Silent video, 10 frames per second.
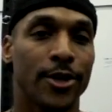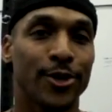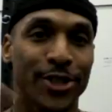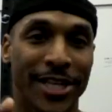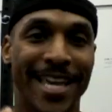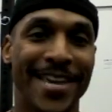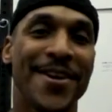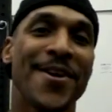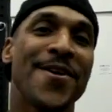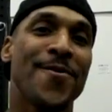you'll see
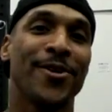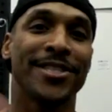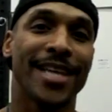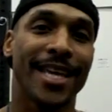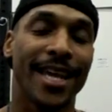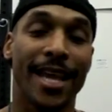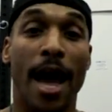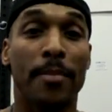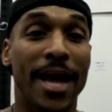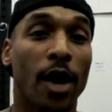once I get
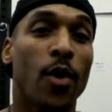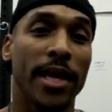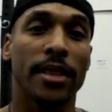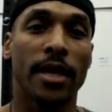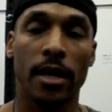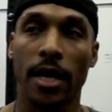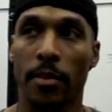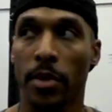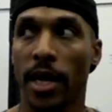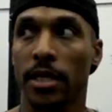it. I'm not quite there
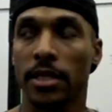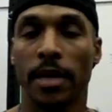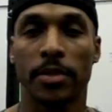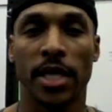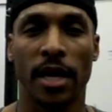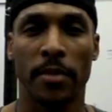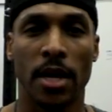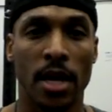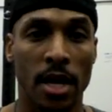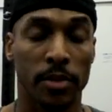yet, but at the same time,
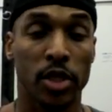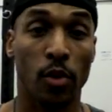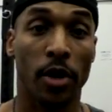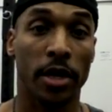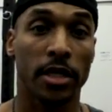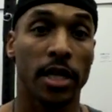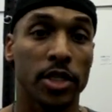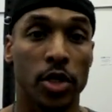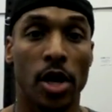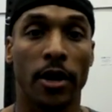I'm still working to
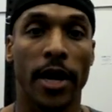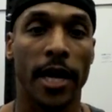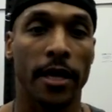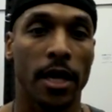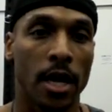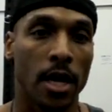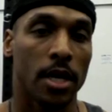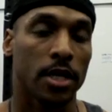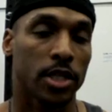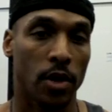get stronger at it.
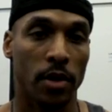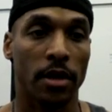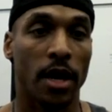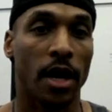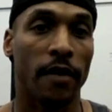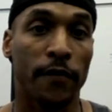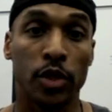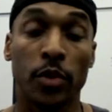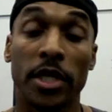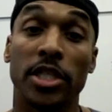So
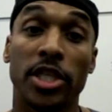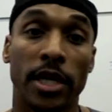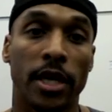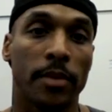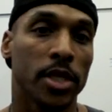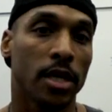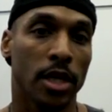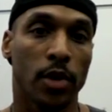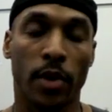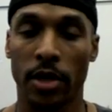first one is chin-ups,
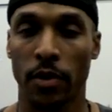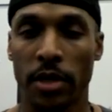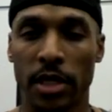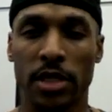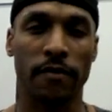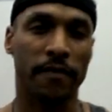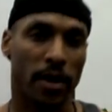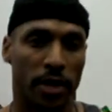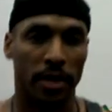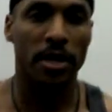and you wanna do these to
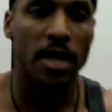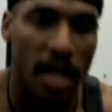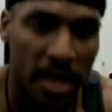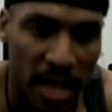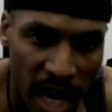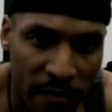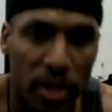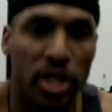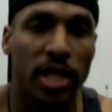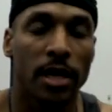failure. And then
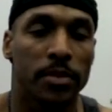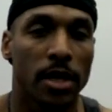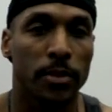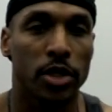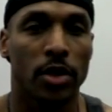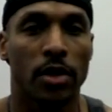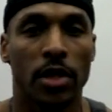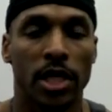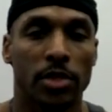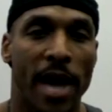after chin-ups, I'm gonna show you
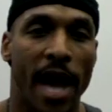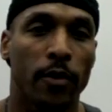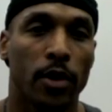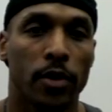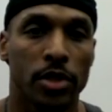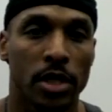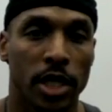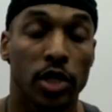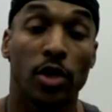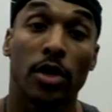these back rolls
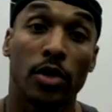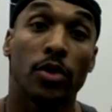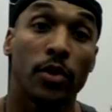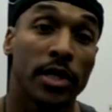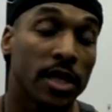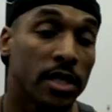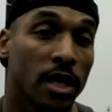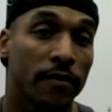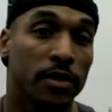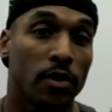that you're gonna do 3
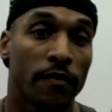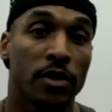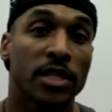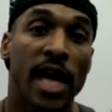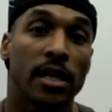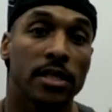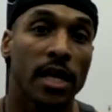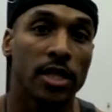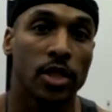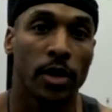sets of. So the first
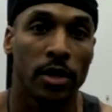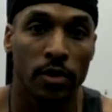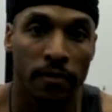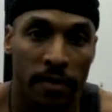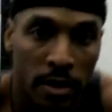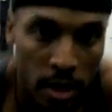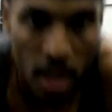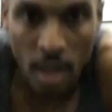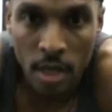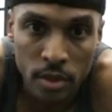calisthenics, you wanna do the failure.
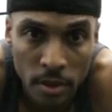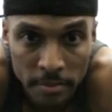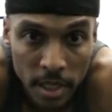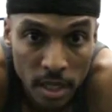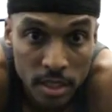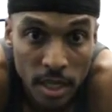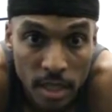So it looks